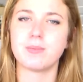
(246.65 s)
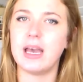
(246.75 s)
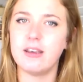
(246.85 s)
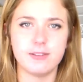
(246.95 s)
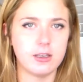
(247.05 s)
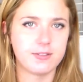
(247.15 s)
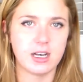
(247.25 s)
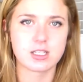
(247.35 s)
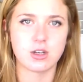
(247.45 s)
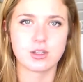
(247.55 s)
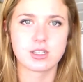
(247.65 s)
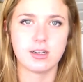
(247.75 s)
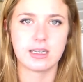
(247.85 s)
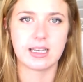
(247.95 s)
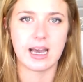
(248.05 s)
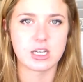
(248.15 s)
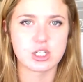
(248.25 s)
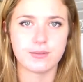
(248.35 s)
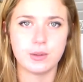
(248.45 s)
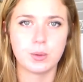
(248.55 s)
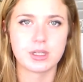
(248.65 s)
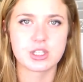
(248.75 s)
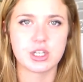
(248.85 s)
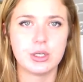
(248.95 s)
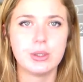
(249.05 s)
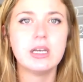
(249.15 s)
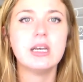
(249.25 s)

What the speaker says: Pay for your first hostel in cash if you want to.